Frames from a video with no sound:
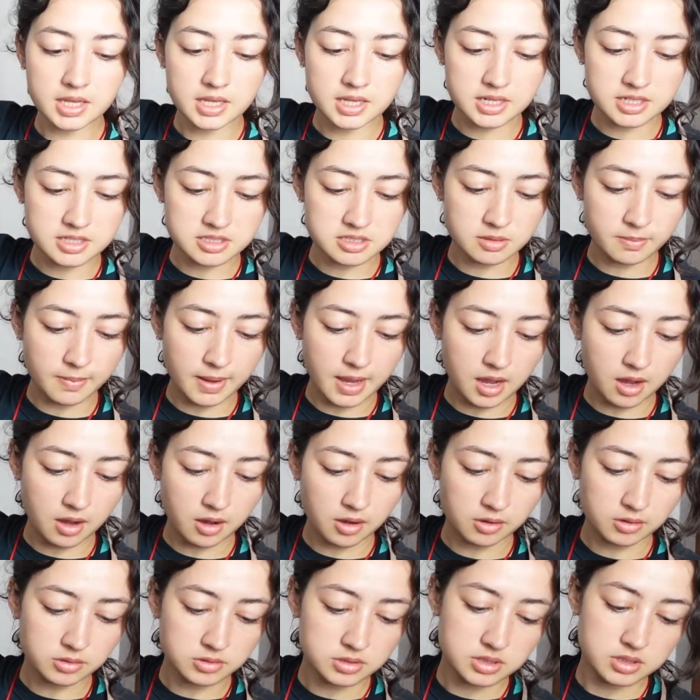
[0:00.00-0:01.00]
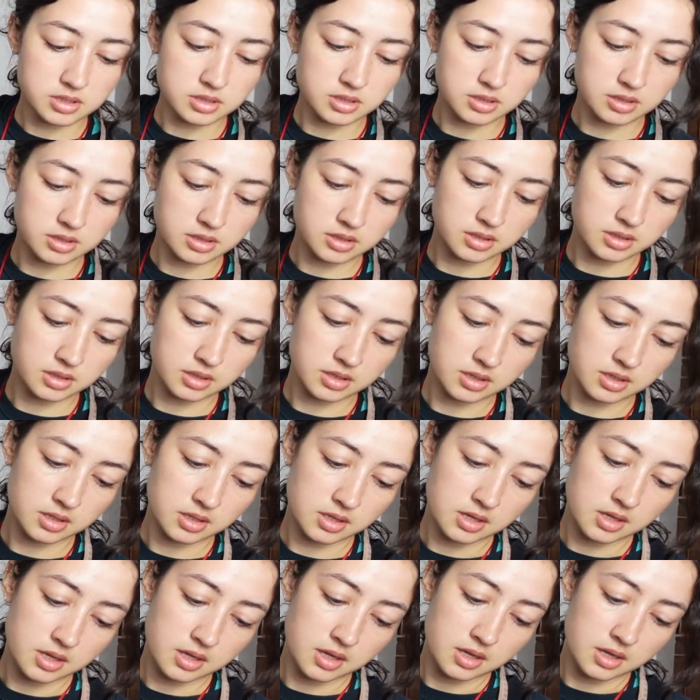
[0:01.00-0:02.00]
it is about
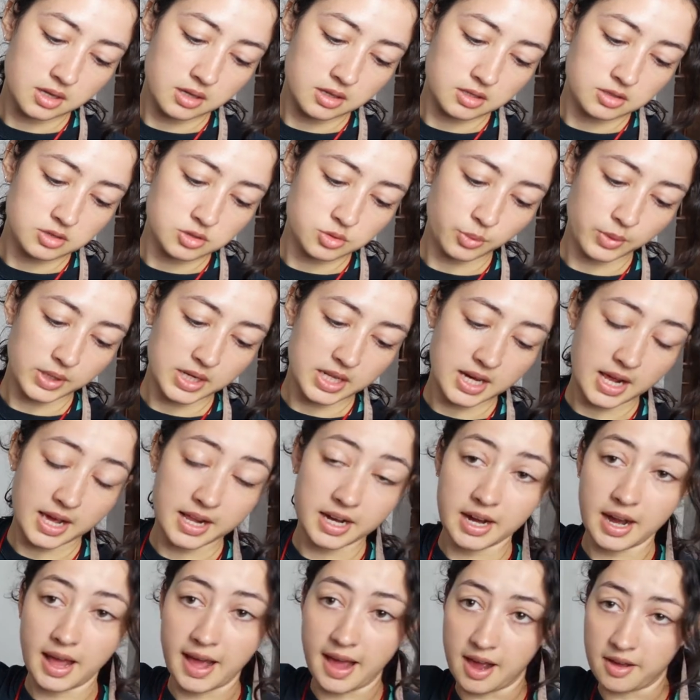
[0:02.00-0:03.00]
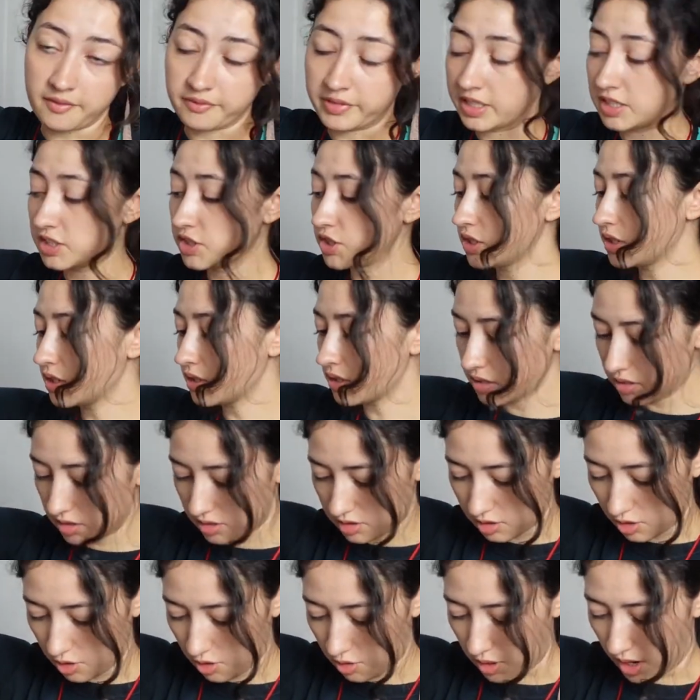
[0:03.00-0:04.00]
29 and a half inches.
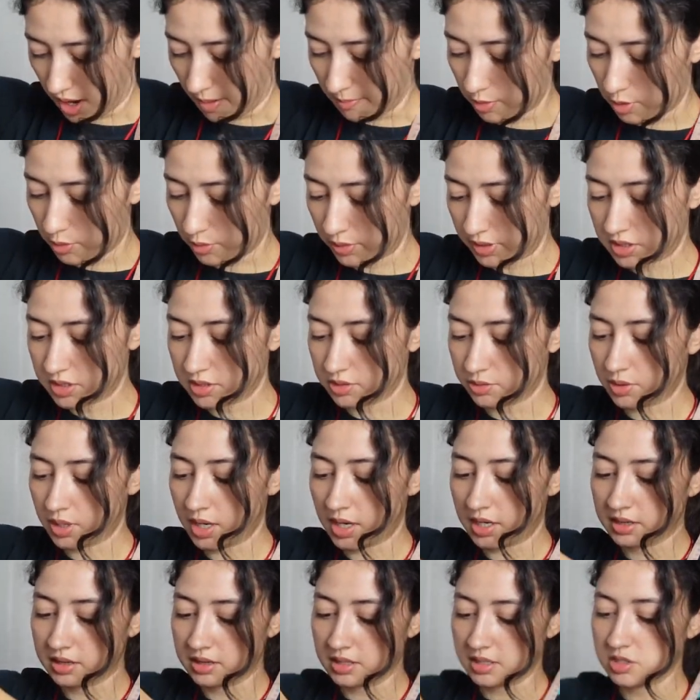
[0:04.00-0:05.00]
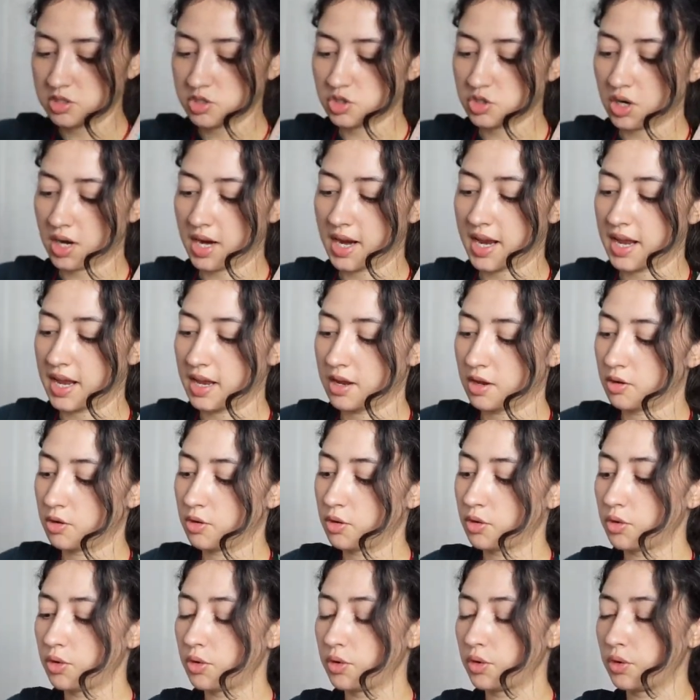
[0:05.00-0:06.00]
So I'm going to cut this
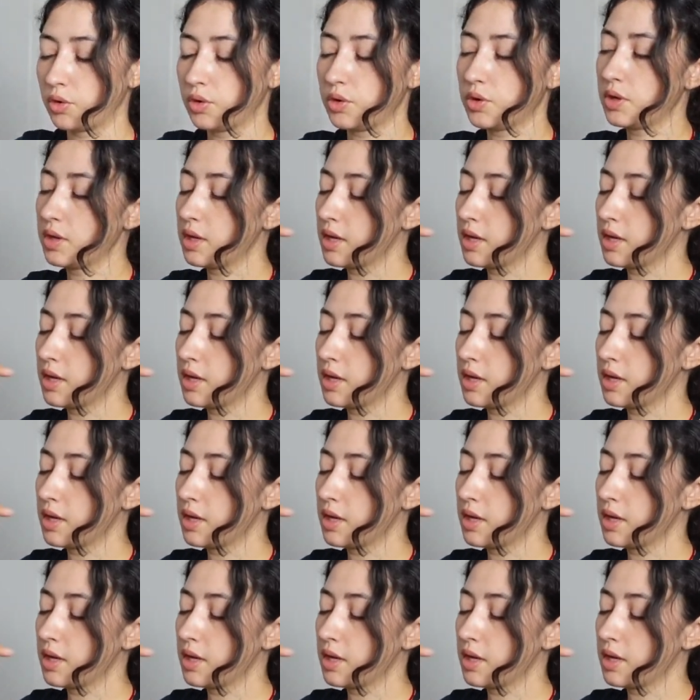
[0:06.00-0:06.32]
triangle